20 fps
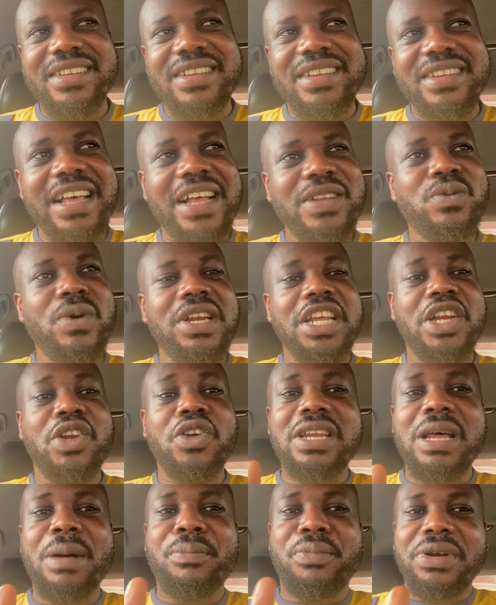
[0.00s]
that when the
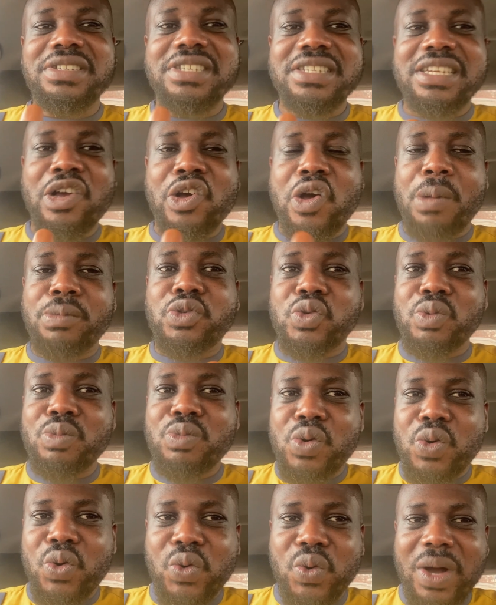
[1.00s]
northern president comes
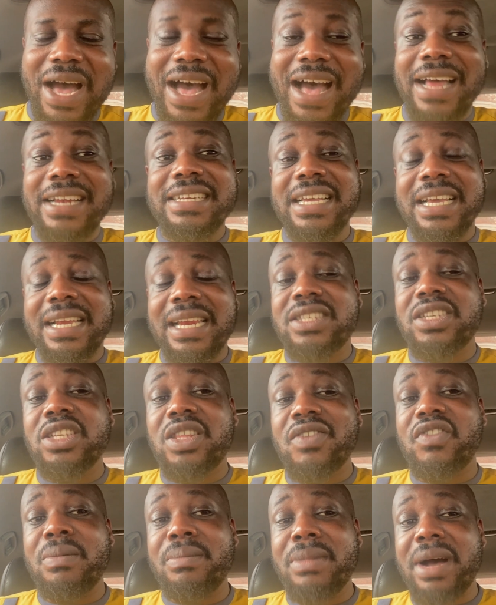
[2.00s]
tomorrow and declares state
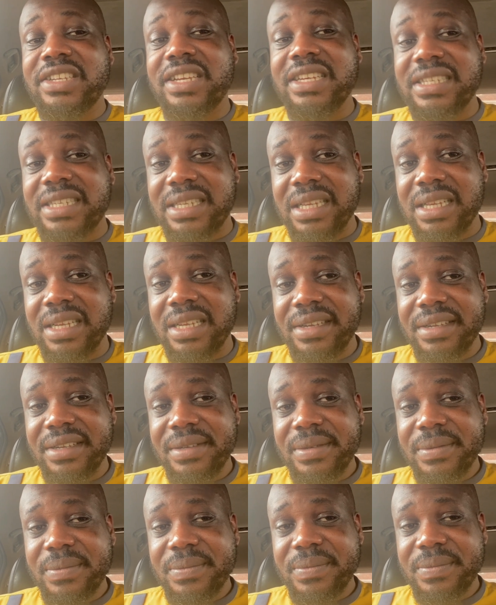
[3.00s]
of emergency
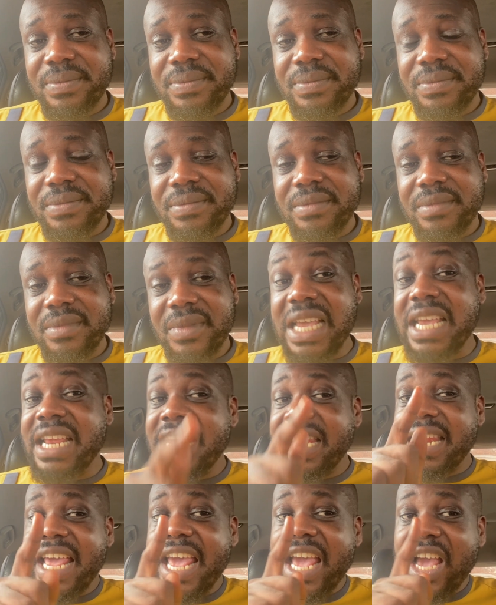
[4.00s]

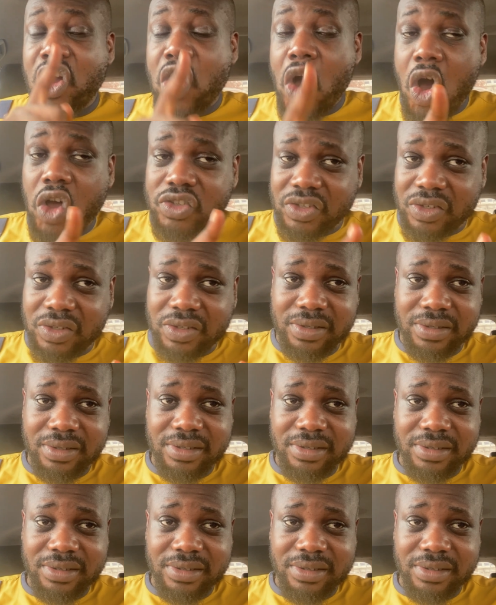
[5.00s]
in Lagos,